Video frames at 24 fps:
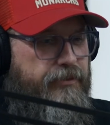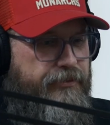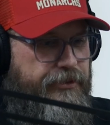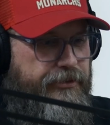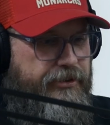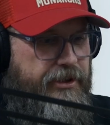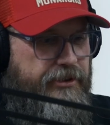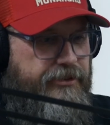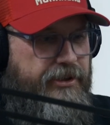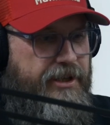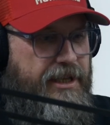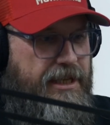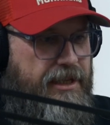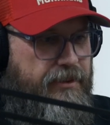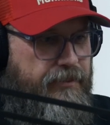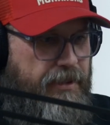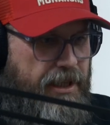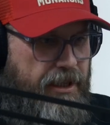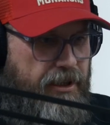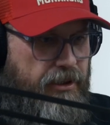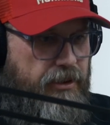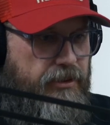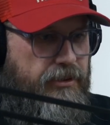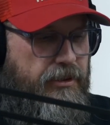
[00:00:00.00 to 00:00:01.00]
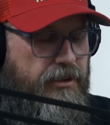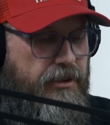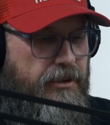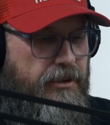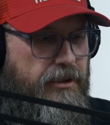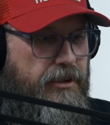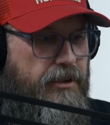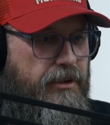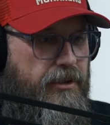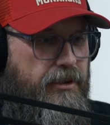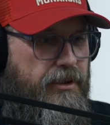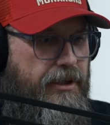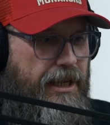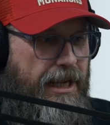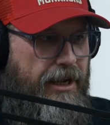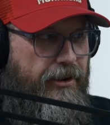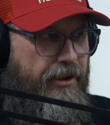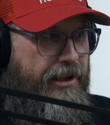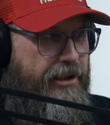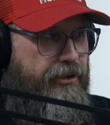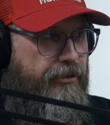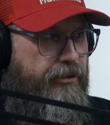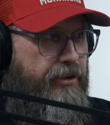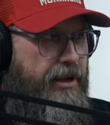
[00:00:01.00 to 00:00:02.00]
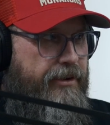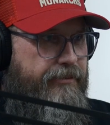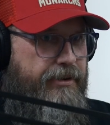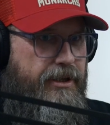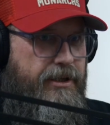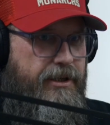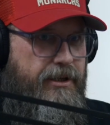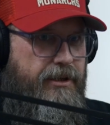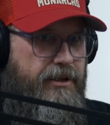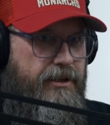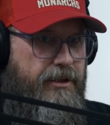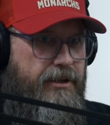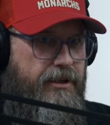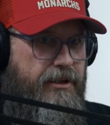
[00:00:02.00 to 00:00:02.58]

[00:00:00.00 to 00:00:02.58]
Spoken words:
sent an email at like 11